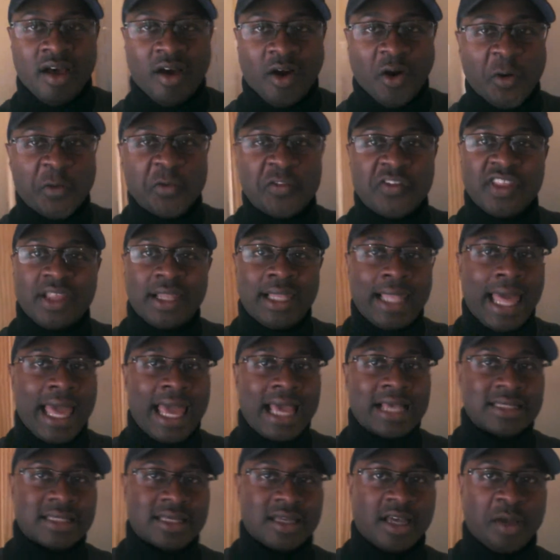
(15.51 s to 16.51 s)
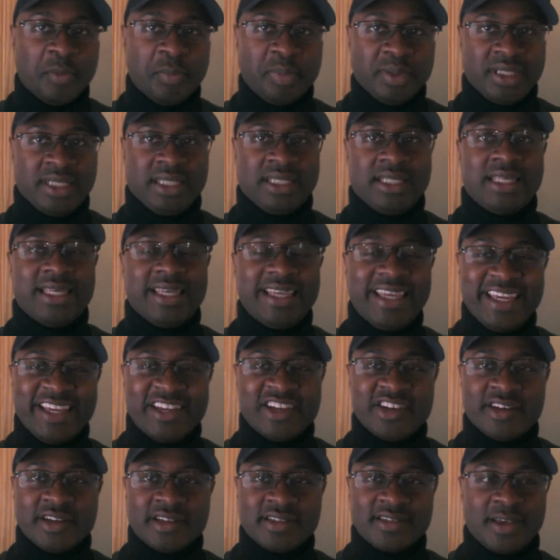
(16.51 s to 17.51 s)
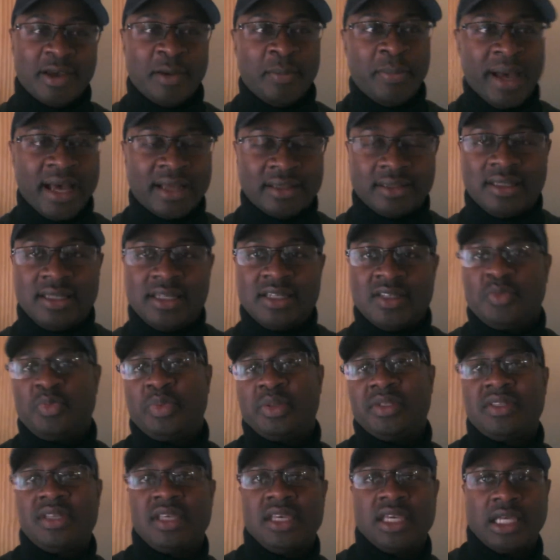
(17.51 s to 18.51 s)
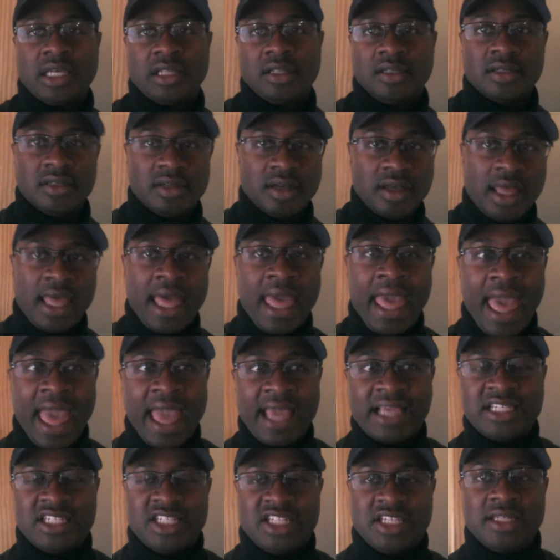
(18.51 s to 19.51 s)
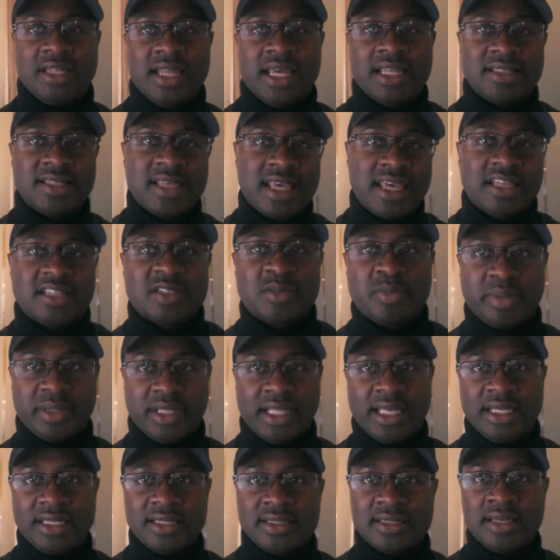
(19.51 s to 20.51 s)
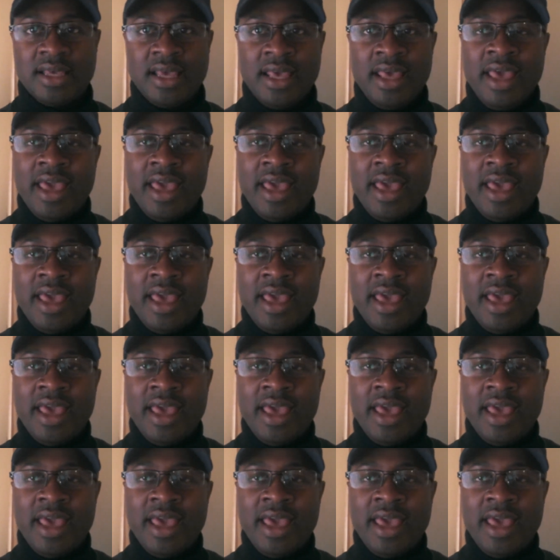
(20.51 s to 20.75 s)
over the last couple of years about this particular action that takes place.